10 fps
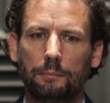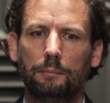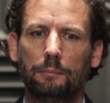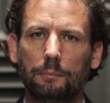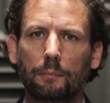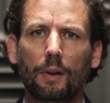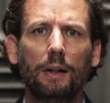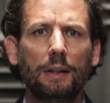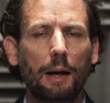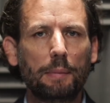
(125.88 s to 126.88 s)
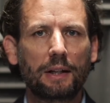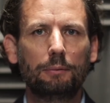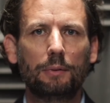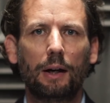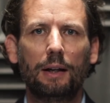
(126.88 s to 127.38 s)
Mm-hmm. Yeah, I
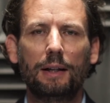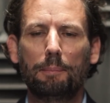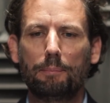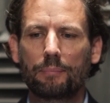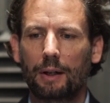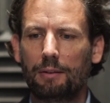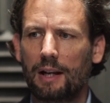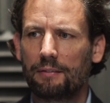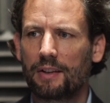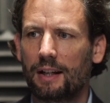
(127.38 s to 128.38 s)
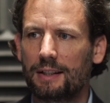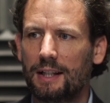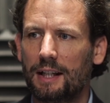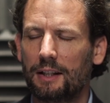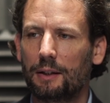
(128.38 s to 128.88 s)
mean, I really love that
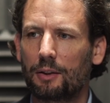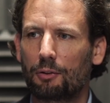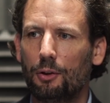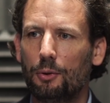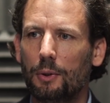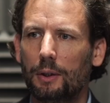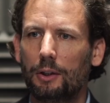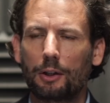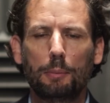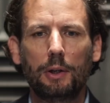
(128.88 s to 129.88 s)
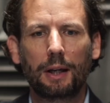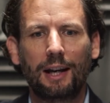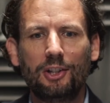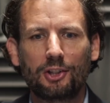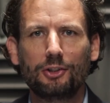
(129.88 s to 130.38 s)
idea that through
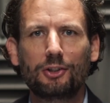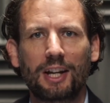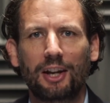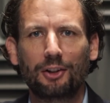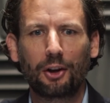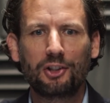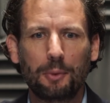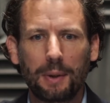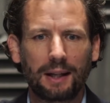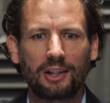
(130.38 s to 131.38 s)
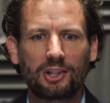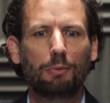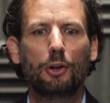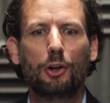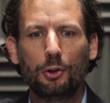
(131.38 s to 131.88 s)
communications technology, we can actually
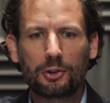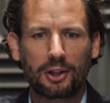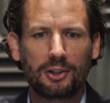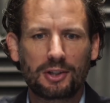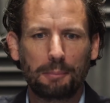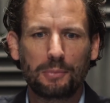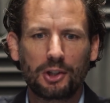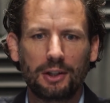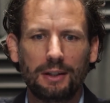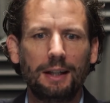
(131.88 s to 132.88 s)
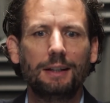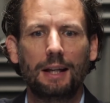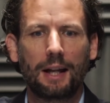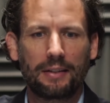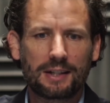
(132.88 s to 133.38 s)
reduce consumption
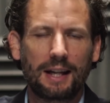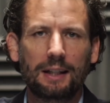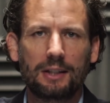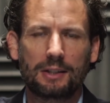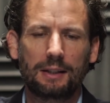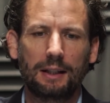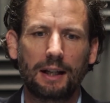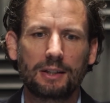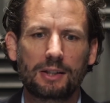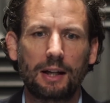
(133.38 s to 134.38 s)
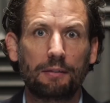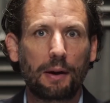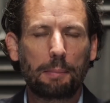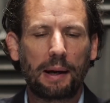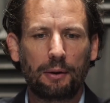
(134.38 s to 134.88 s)
in other sectors. I think that's
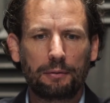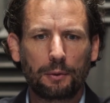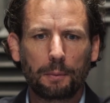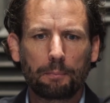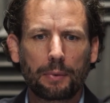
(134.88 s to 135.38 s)
very powerful.